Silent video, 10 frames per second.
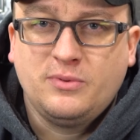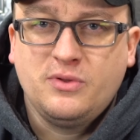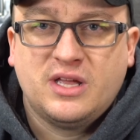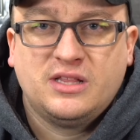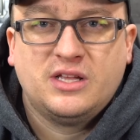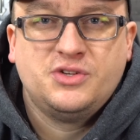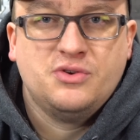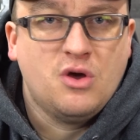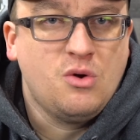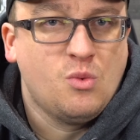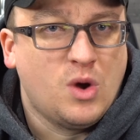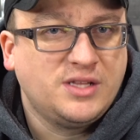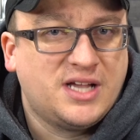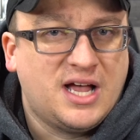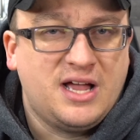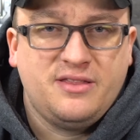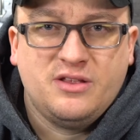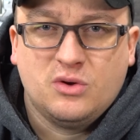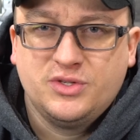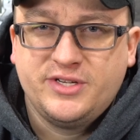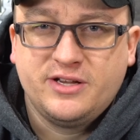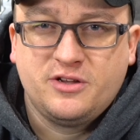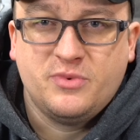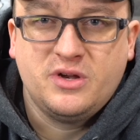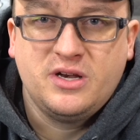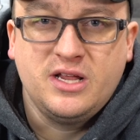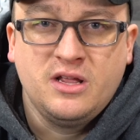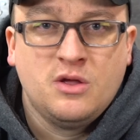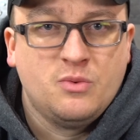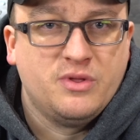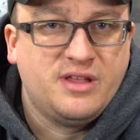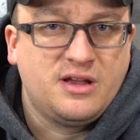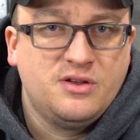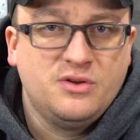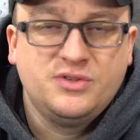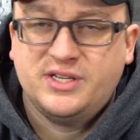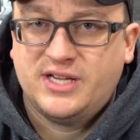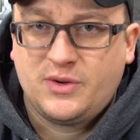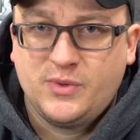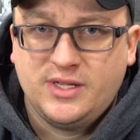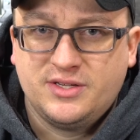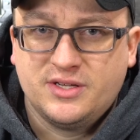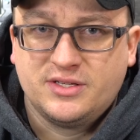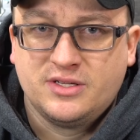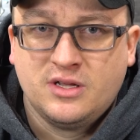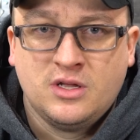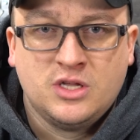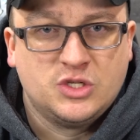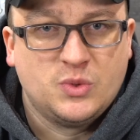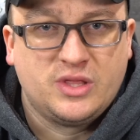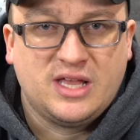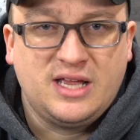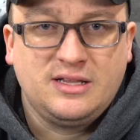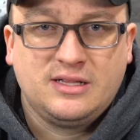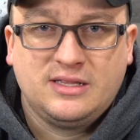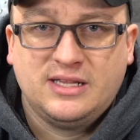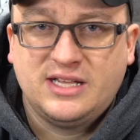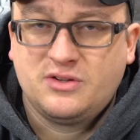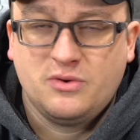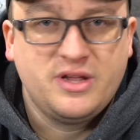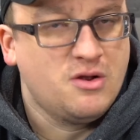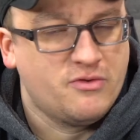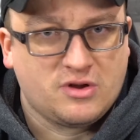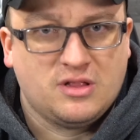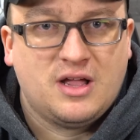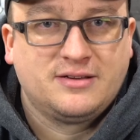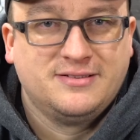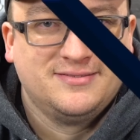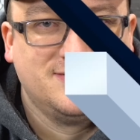upload that lets you know what's hot in the OCN community with tech news and tech releases. So with that, let's go get overclocked.